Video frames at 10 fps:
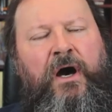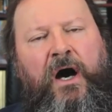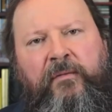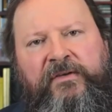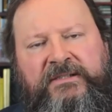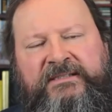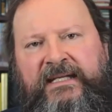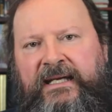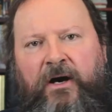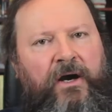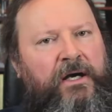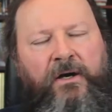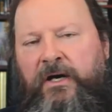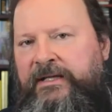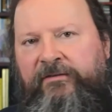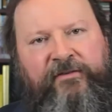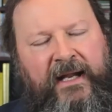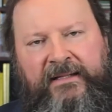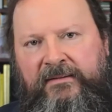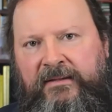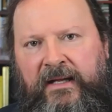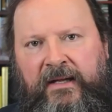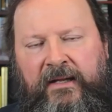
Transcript: obviously are different